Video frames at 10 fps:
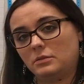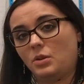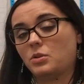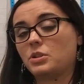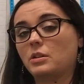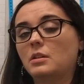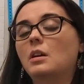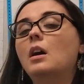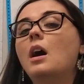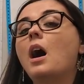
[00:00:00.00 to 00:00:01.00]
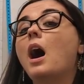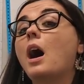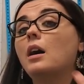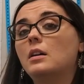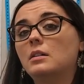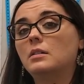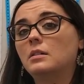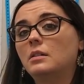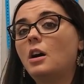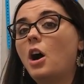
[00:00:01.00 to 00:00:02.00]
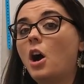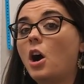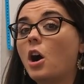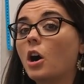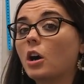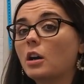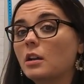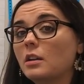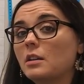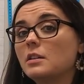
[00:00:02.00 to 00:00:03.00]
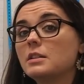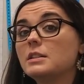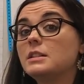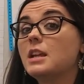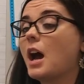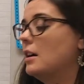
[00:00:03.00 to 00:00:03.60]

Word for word: Your turn r, H, R, D,